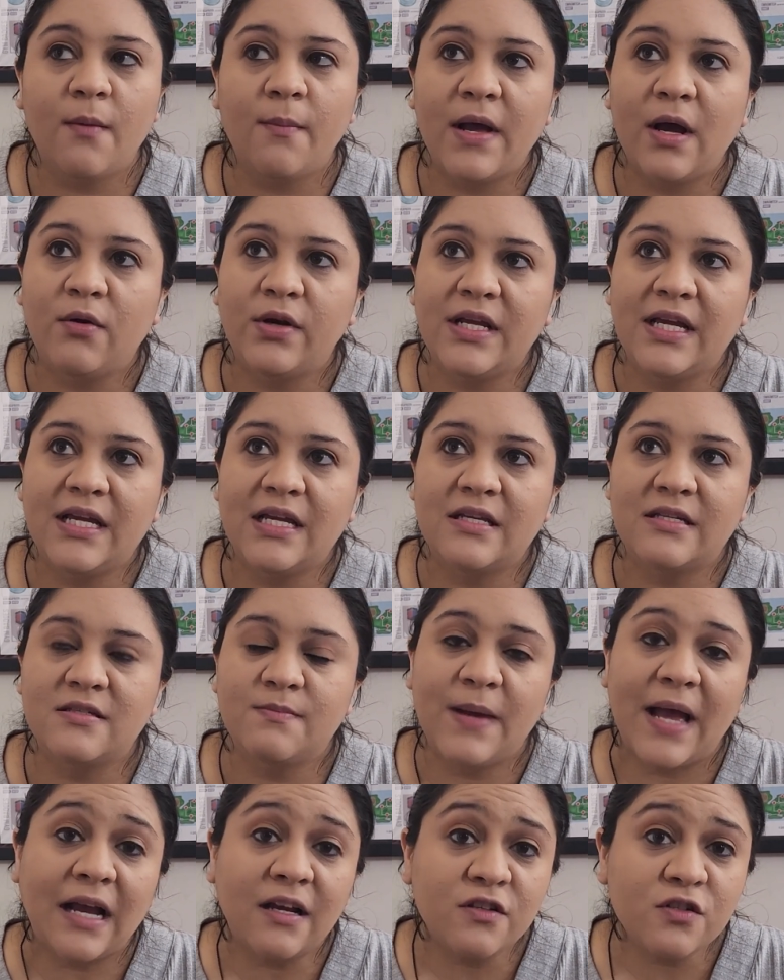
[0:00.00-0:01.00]
about
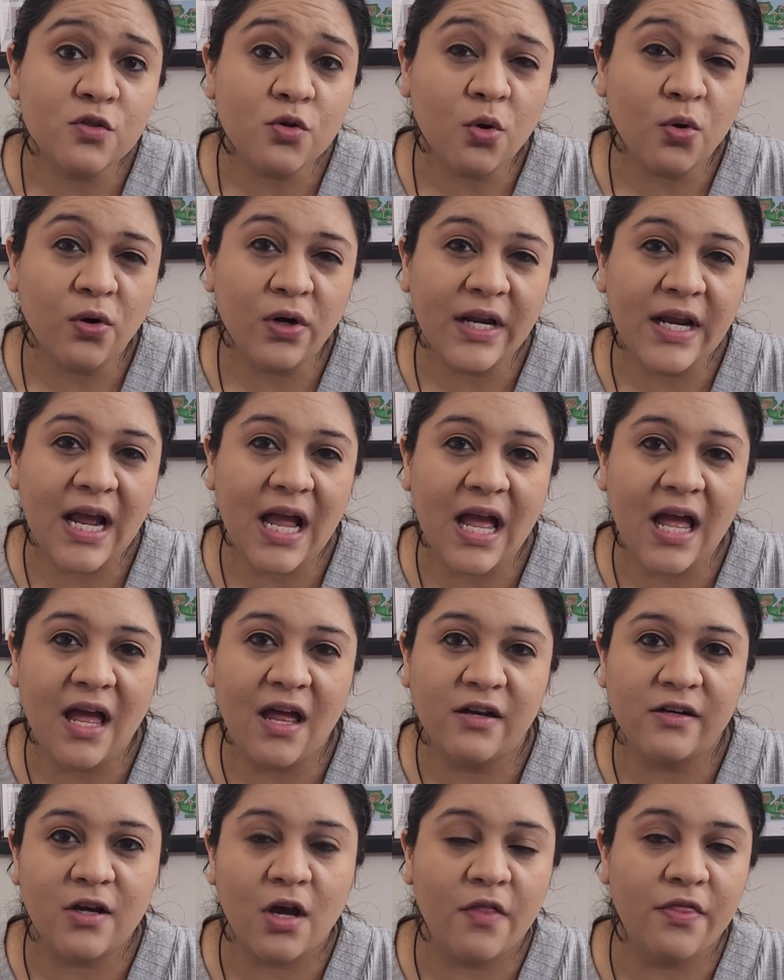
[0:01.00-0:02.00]
his backstory
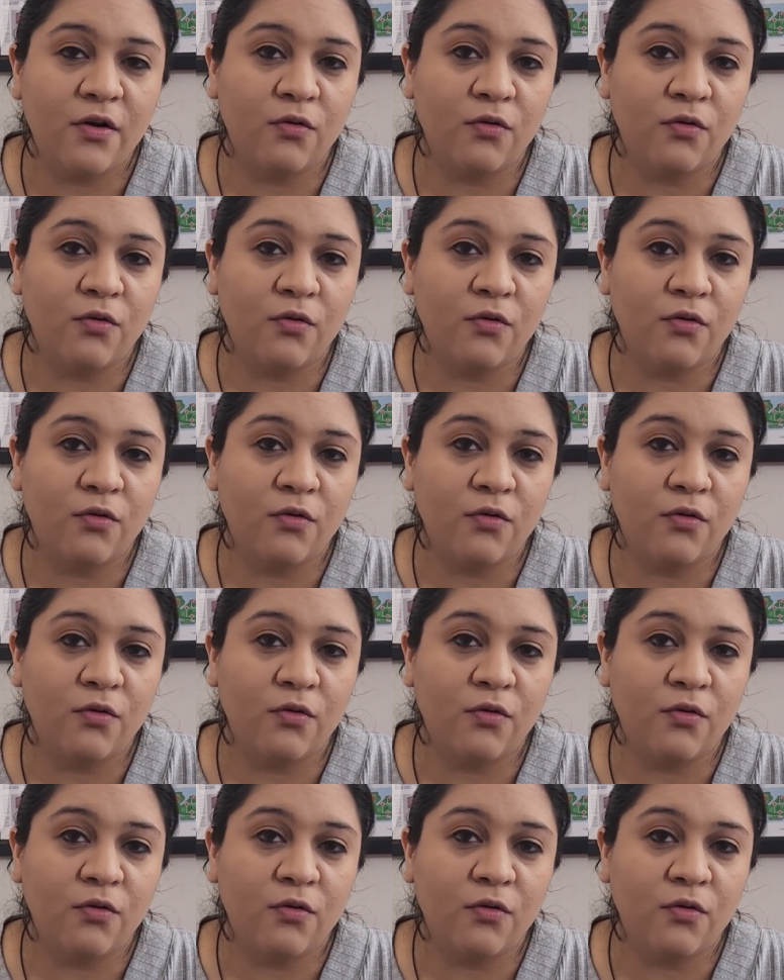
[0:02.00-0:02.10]
and